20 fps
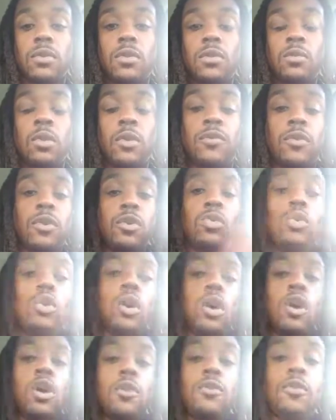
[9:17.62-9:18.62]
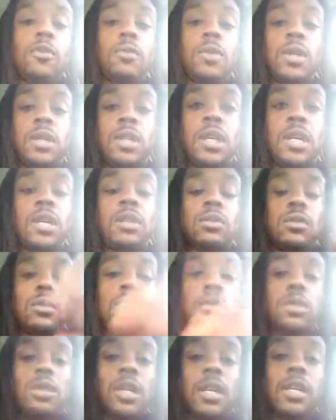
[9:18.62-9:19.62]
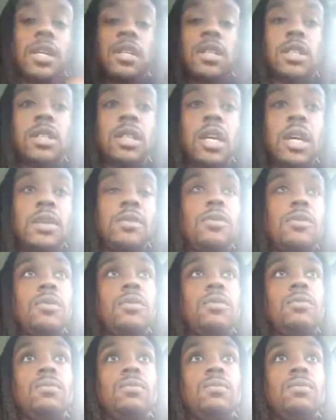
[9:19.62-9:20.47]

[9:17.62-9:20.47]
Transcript: But for you to offer him like that, to end his life,